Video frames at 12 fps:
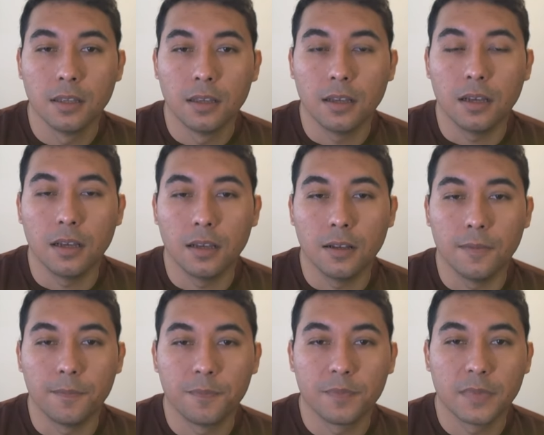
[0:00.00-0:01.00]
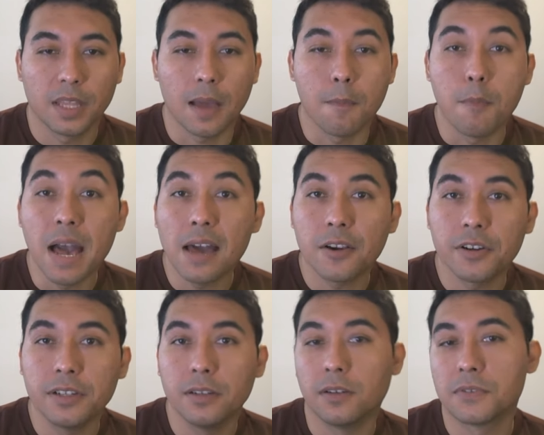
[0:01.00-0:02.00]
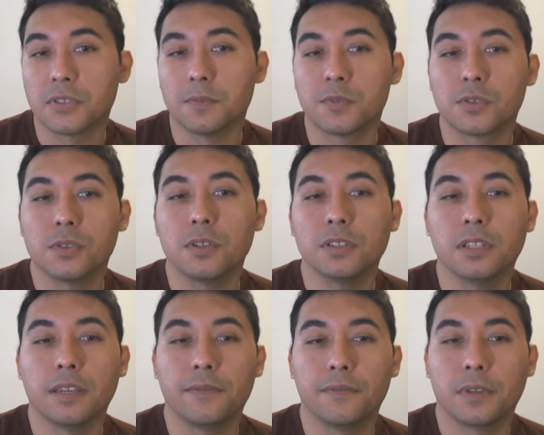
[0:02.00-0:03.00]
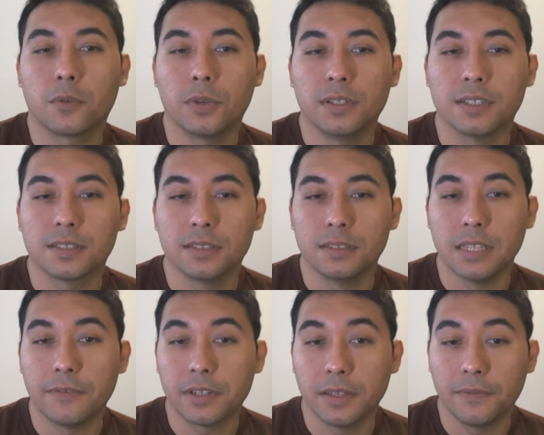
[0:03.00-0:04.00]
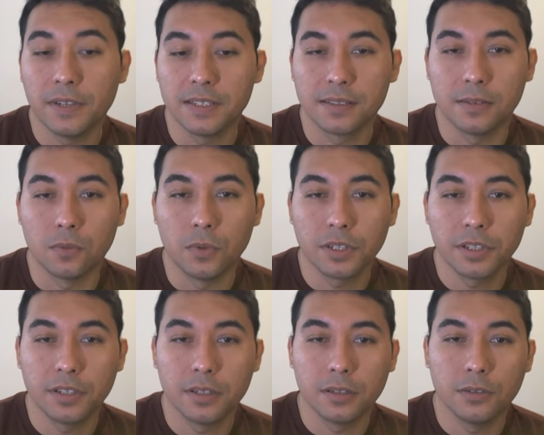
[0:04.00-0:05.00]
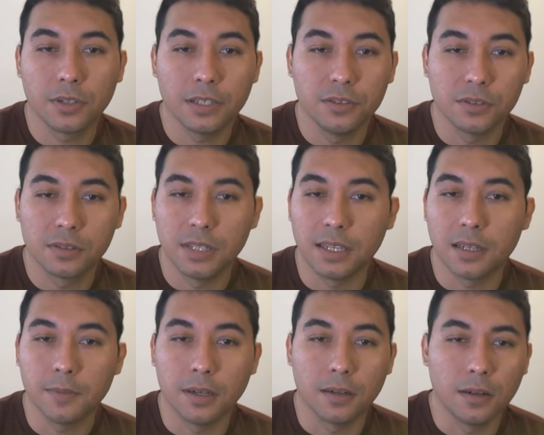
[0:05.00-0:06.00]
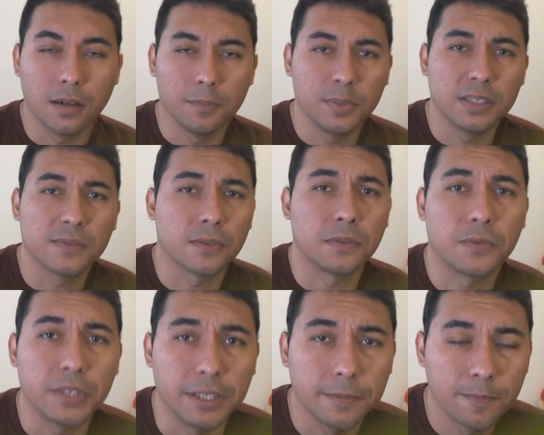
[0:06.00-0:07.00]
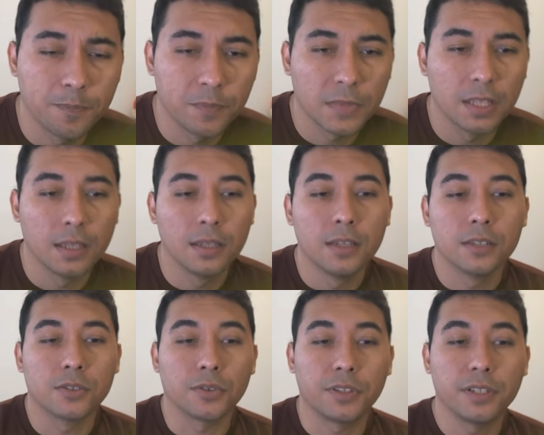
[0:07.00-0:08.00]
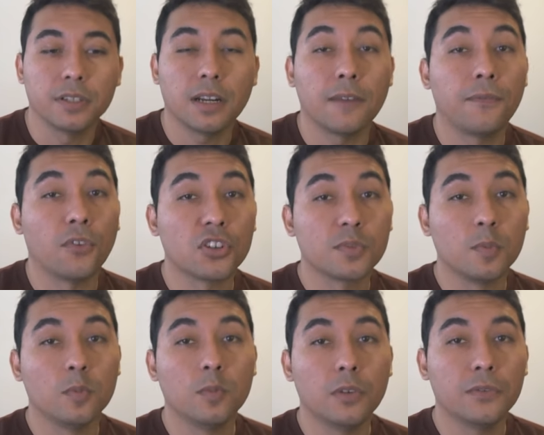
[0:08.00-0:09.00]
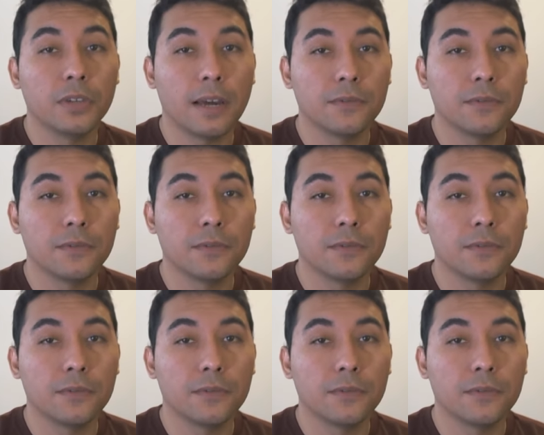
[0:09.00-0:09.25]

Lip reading: a battery of some sort. If the queen never defends the rook here, you can just take a piece for free. So here, a forceful move, you have